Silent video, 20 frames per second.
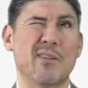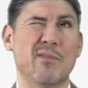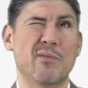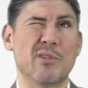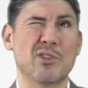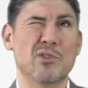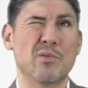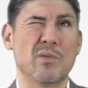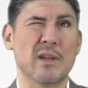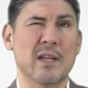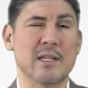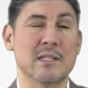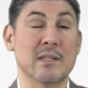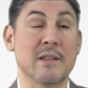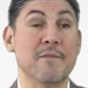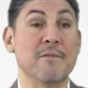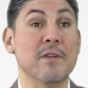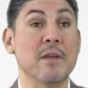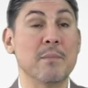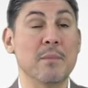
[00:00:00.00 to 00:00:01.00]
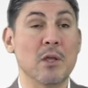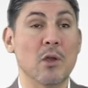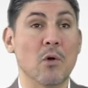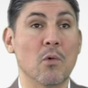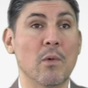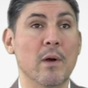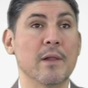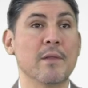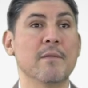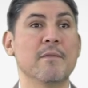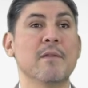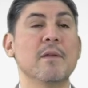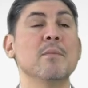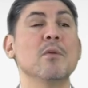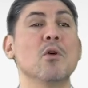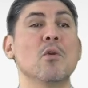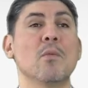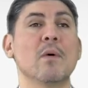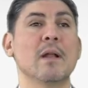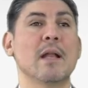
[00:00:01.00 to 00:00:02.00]
which one is the Vimeo one?
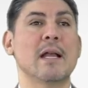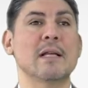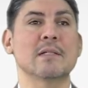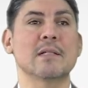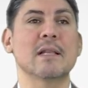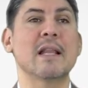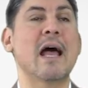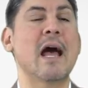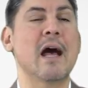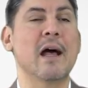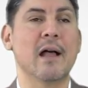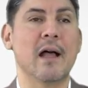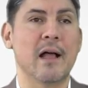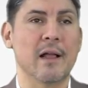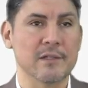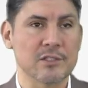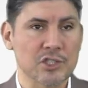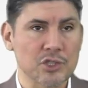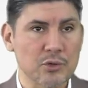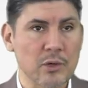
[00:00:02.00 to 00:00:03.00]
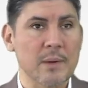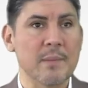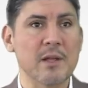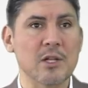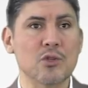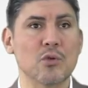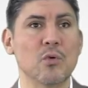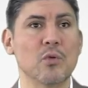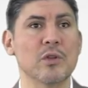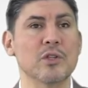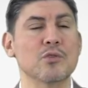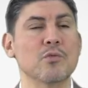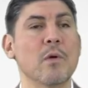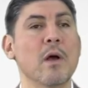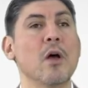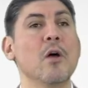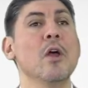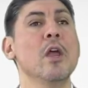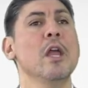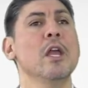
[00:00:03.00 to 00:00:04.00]
Vimeo one has a streaming tool as
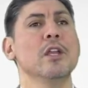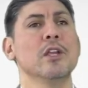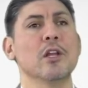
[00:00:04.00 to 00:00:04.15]
well.